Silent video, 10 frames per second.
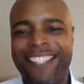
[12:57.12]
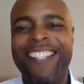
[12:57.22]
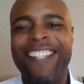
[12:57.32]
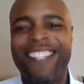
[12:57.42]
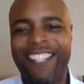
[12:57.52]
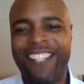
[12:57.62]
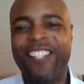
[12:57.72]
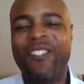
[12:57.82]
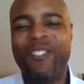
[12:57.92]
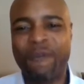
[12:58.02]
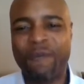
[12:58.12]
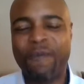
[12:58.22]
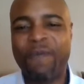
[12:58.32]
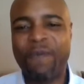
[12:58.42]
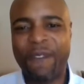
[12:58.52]

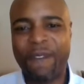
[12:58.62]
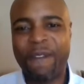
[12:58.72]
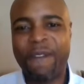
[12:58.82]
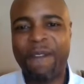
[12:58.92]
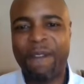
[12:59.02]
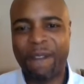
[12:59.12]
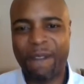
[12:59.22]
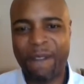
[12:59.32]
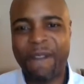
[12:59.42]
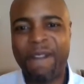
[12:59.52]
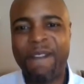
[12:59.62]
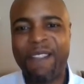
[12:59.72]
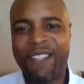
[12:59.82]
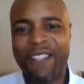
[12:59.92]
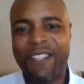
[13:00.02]

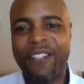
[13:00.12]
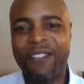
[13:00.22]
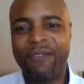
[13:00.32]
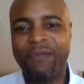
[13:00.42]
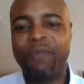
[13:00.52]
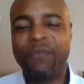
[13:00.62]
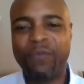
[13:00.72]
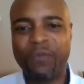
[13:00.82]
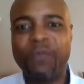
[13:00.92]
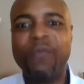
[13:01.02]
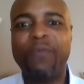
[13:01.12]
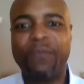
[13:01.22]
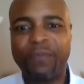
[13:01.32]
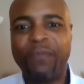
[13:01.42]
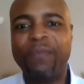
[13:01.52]

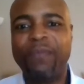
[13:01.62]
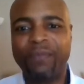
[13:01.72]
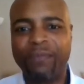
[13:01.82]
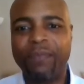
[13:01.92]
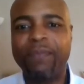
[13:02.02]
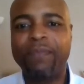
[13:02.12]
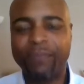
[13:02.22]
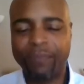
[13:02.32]
[no speech]